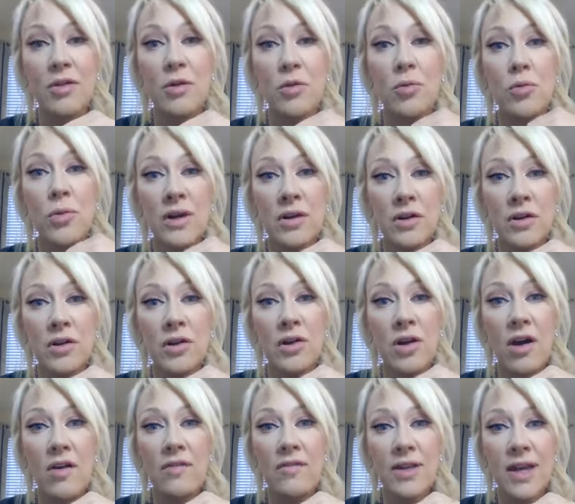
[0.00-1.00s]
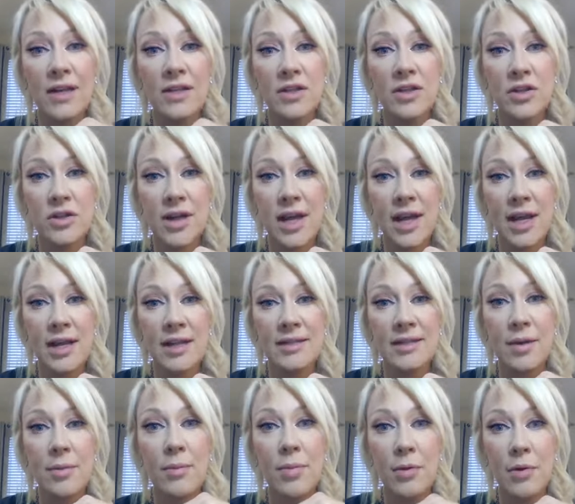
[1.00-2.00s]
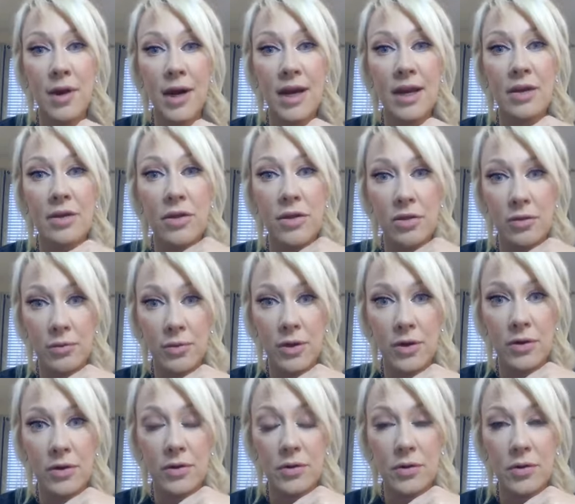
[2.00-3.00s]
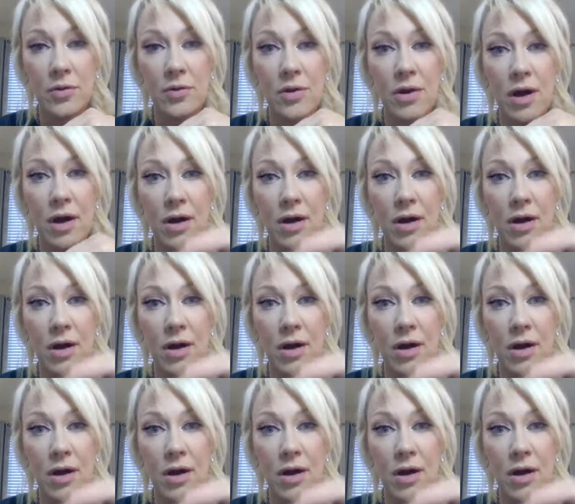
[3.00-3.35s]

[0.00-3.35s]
winner of yesterday's breakthrough